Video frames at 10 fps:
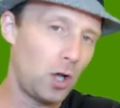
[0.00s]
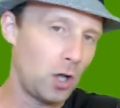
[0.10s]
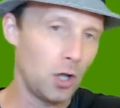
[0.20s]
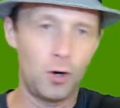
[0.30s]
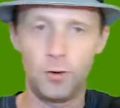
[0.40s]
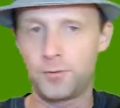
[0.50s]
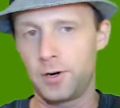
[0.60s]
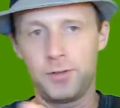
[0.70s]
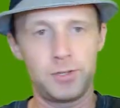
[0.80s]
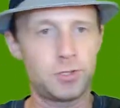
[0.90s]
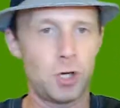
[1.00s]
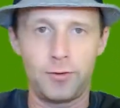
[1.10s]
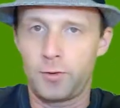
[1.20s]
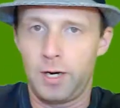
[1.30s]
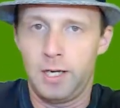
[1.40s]
all over the
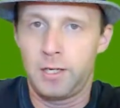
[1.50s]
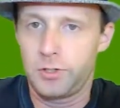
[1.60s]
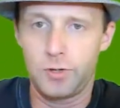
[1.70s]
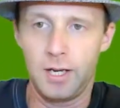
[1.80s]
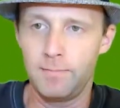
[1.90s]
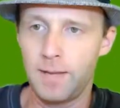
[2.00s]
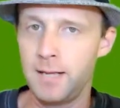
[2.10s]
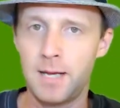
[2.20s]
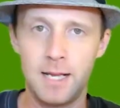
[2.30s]
software industry in many,